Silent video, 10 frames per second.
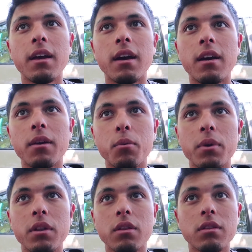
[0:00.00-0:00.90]
I
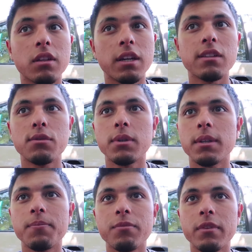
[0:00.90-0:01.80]
will look into
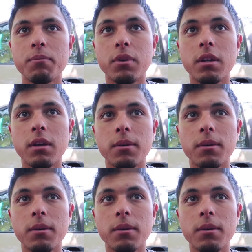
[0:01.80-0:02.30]
it, but